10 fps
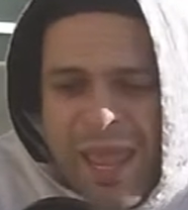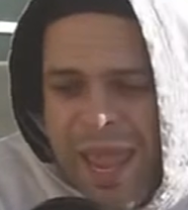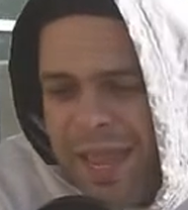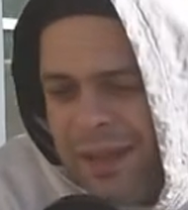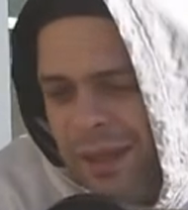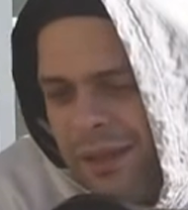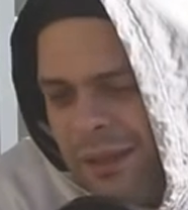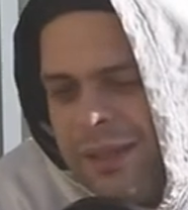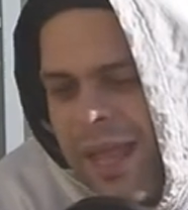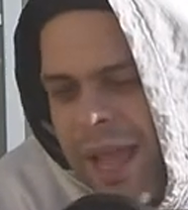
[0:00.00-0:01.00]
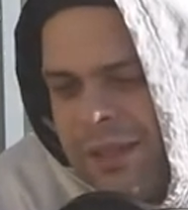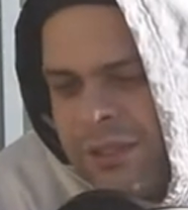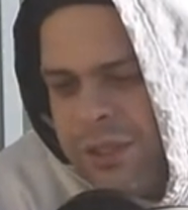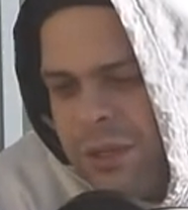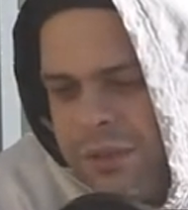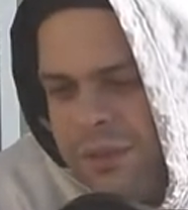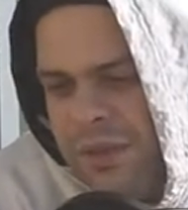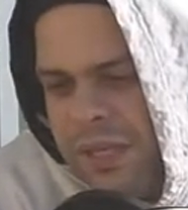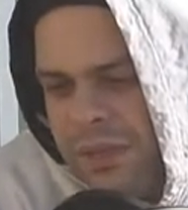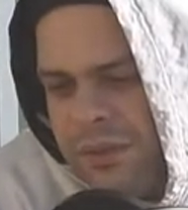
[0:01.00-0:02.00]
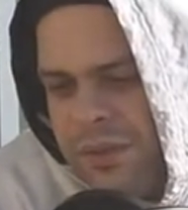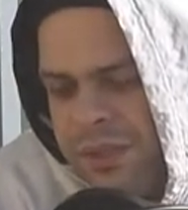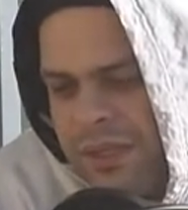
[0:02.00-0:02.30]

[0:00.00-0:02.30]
And look at the Alex Jones videos